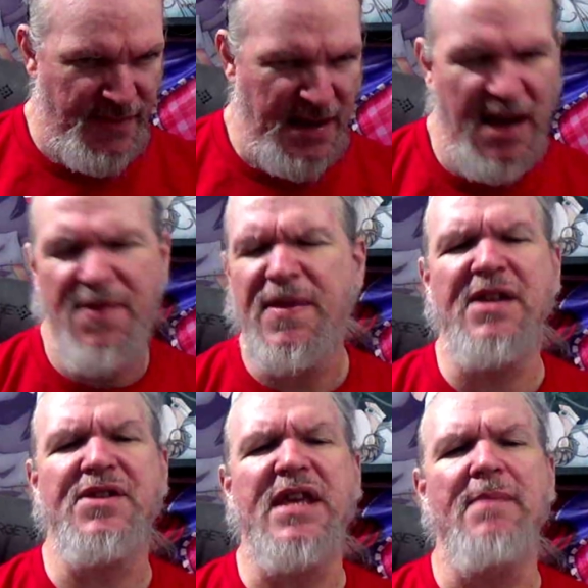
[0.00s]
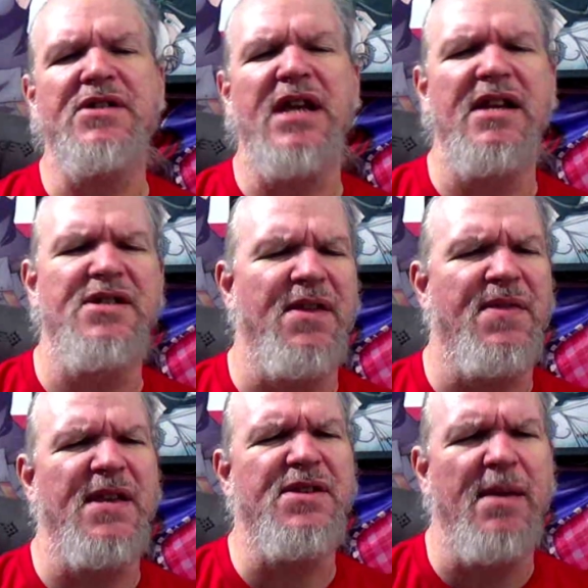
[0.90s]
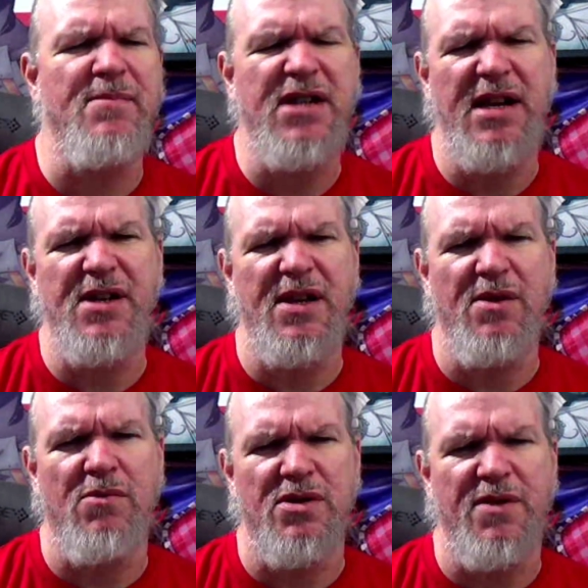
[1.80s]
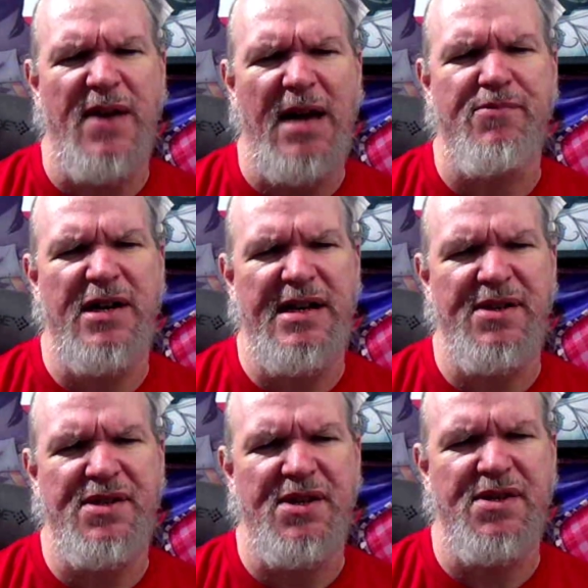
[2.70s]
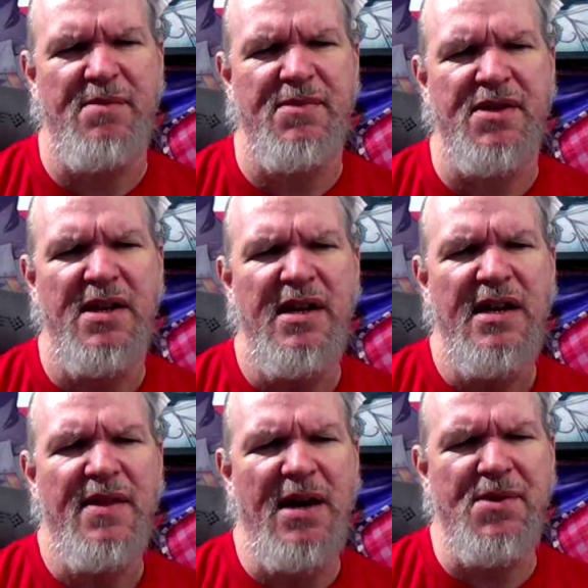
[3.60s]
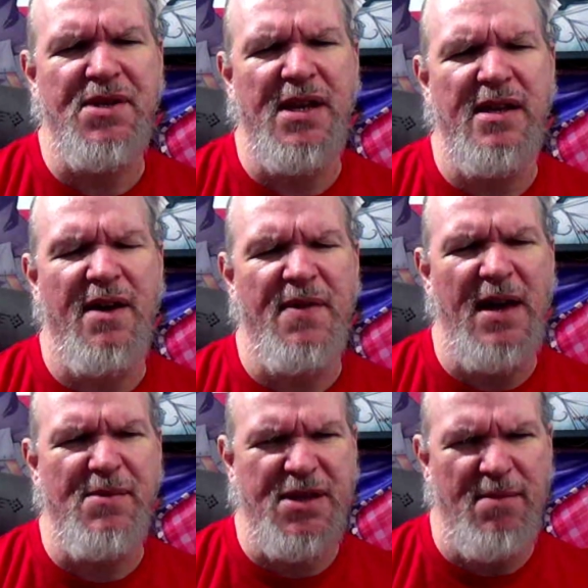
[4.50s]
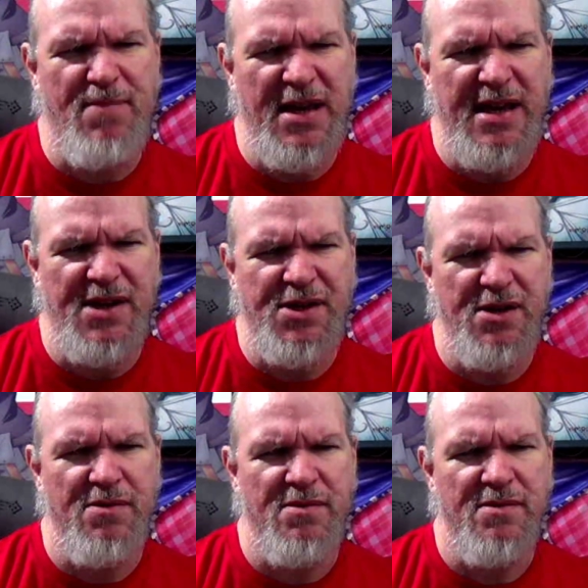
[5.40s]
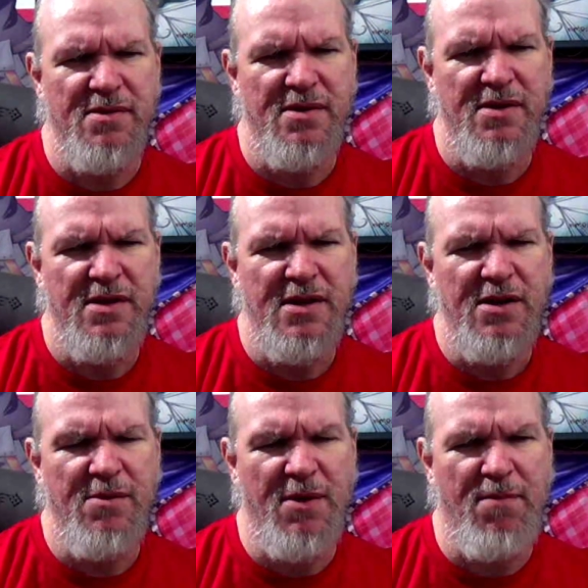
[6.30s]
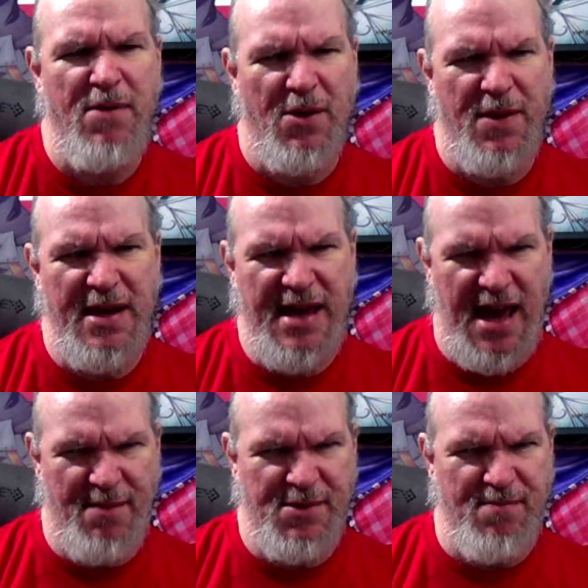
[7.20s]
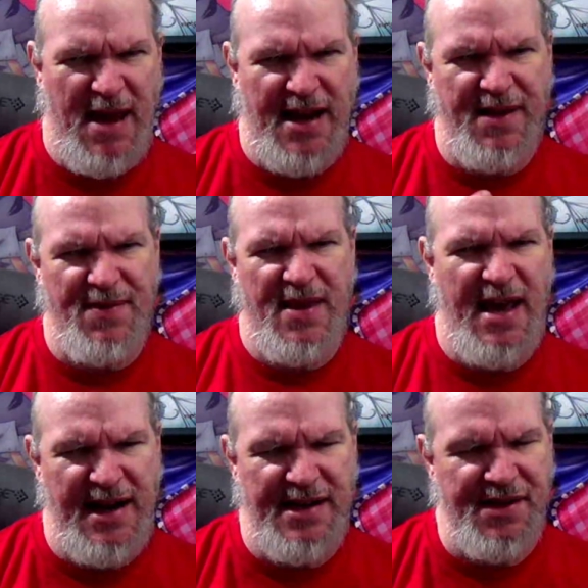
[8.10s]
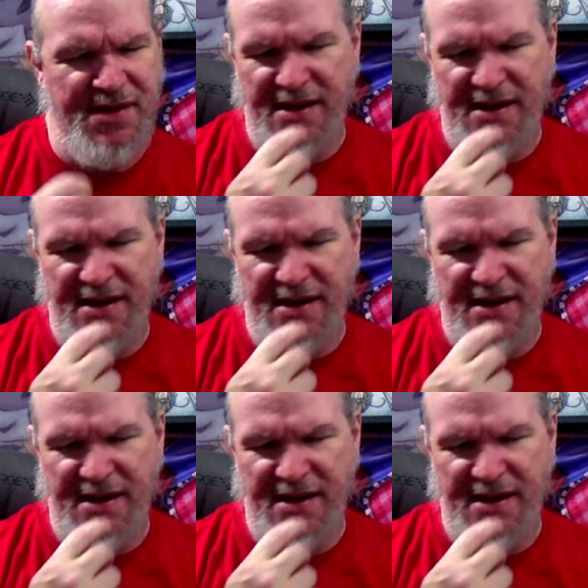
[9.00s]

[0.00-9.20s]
And things kept changing. Things kept changing in the world of operating systems. That was the big issue with building games back in the 80s and